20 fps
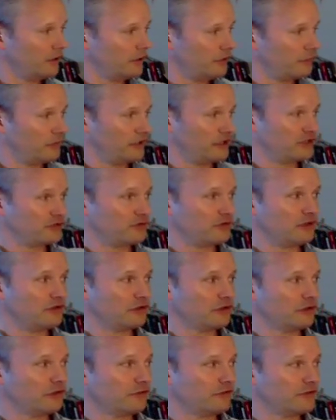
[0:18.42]
But as we
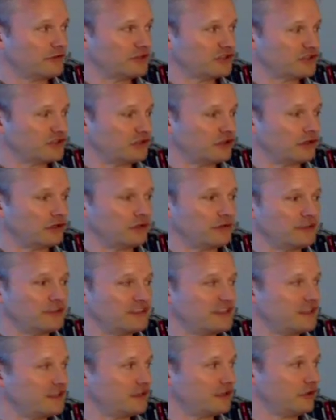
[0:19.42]
look over the song, we
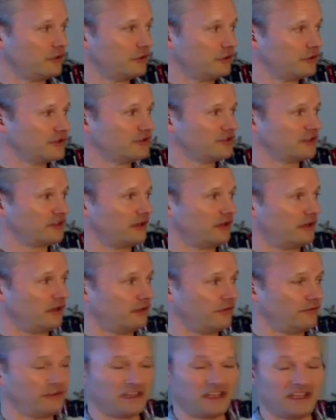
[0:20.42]
see the chords
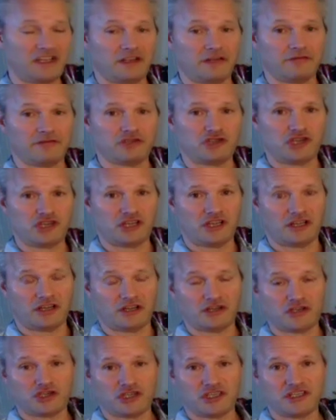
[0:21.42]
of the key of
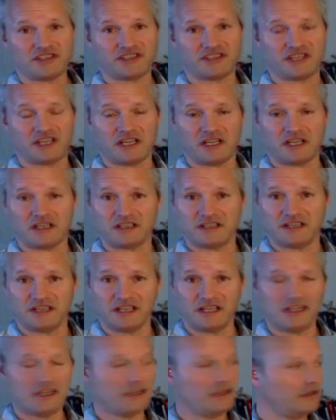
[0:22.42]
G, G, C, and
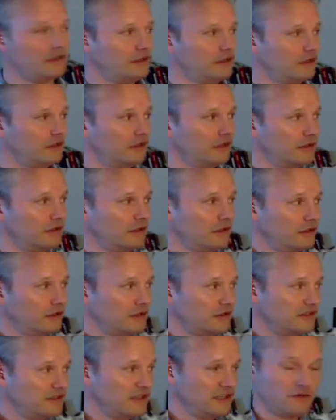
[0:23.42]
D,
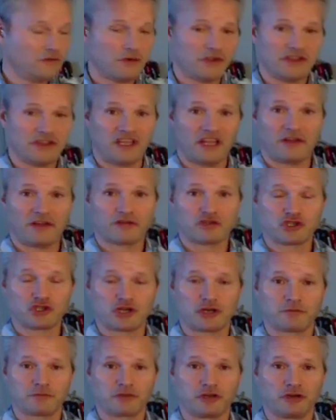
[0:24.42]
D with the F
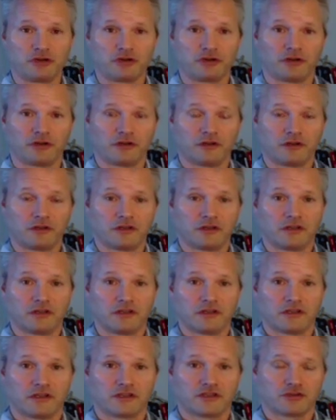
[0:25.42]
sharp note.
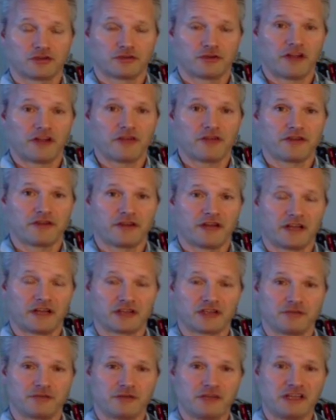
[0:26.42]
So rather than
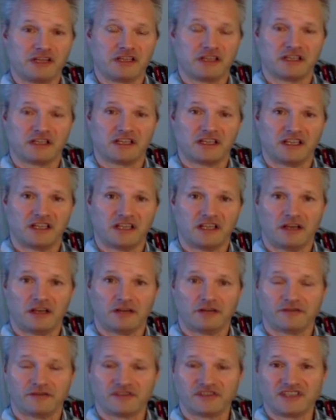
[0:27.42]
actually being in the key
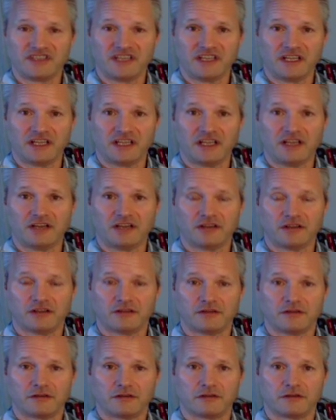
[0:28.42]
of C,
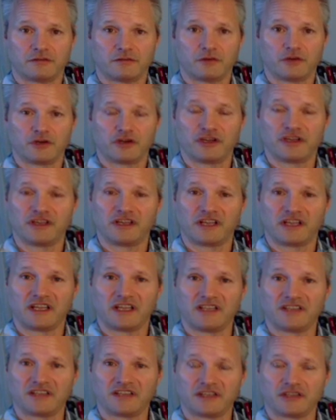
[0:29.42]
we're in the
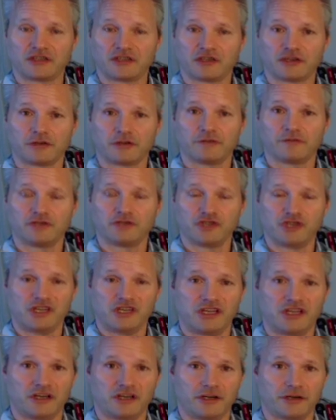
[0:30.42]
key signature of
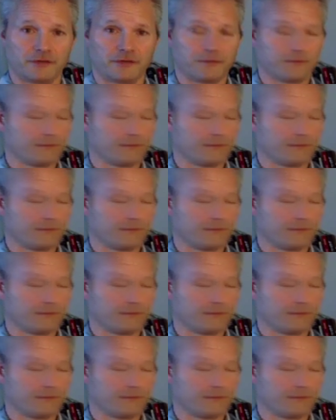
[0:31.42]
G here.